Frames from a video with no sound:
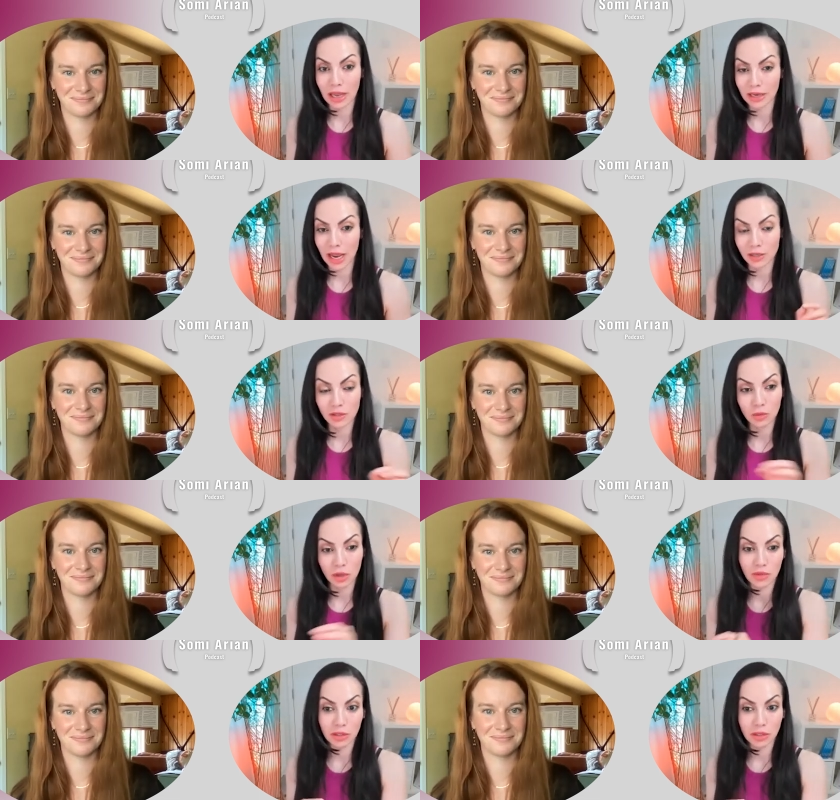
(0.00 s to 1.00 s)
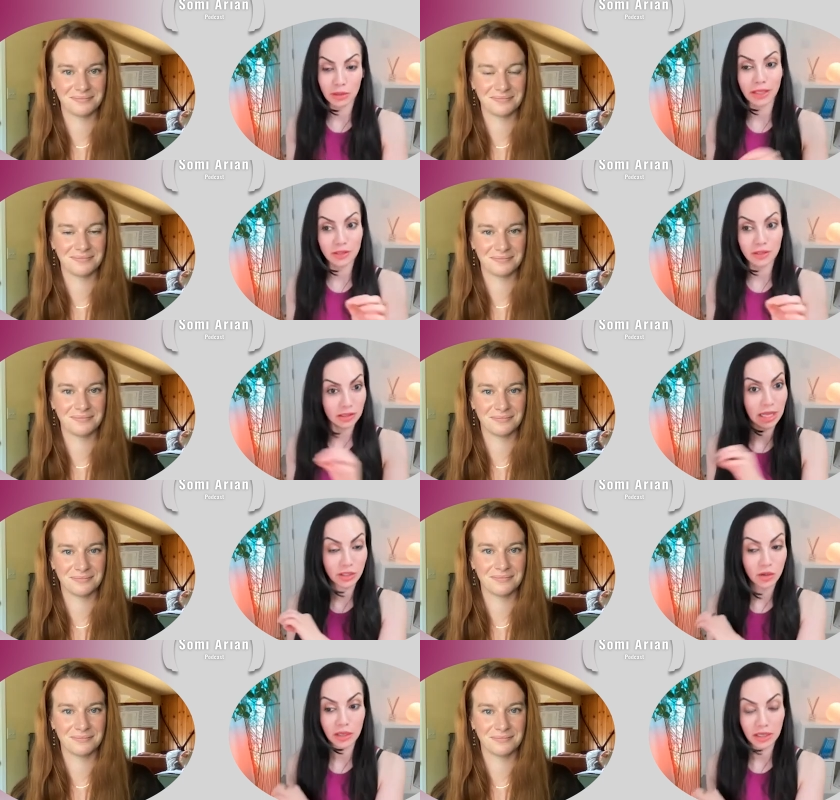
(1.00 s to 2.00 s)
Speaker 1: actually one of their directors
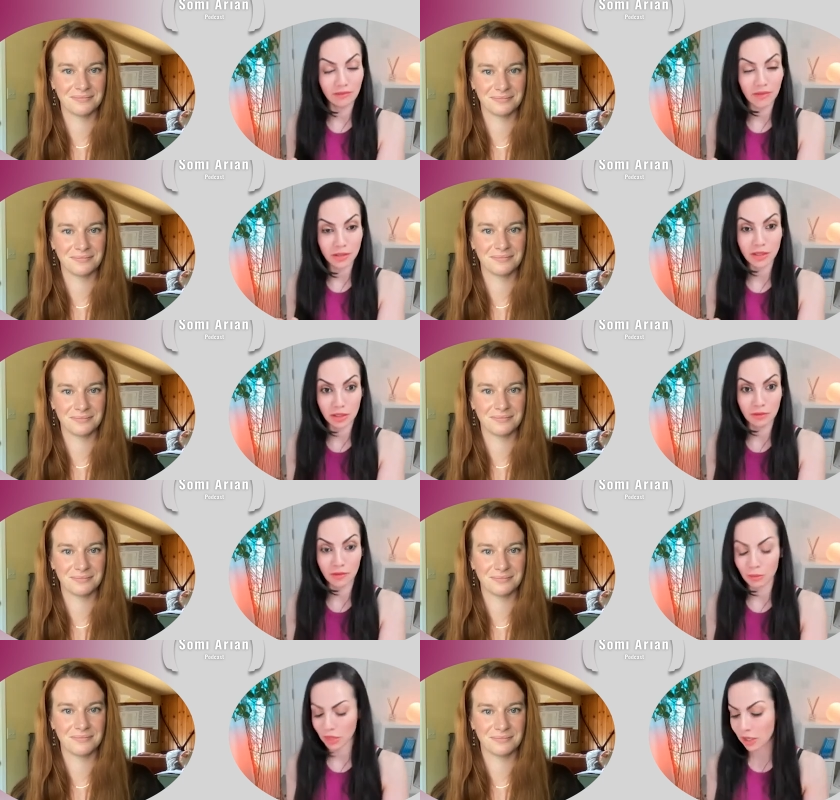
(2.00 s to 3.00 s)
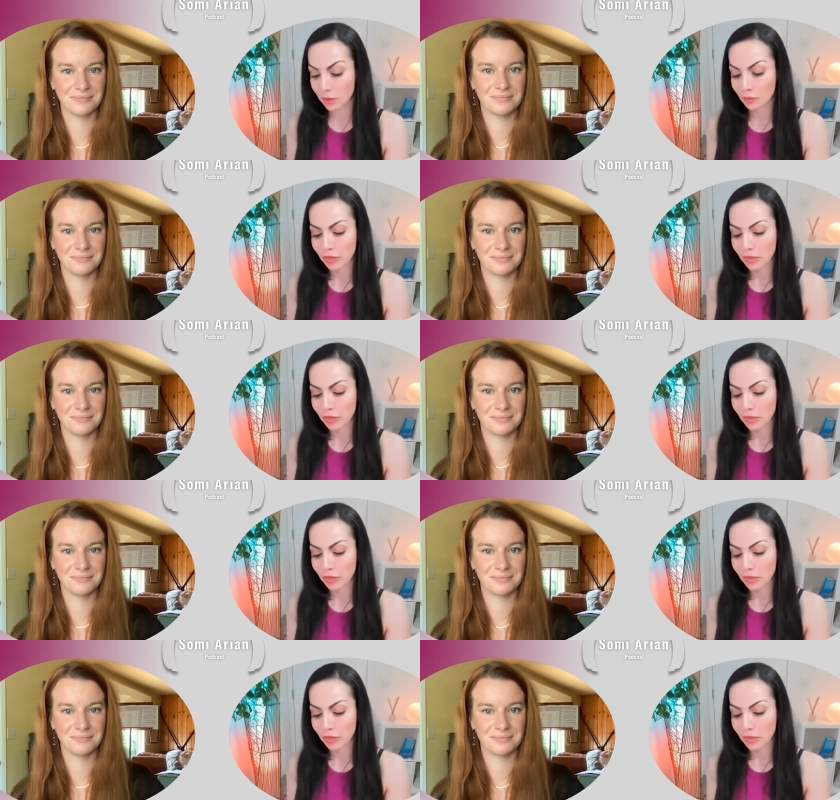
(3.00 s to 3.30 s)
later on invested in FemPeak.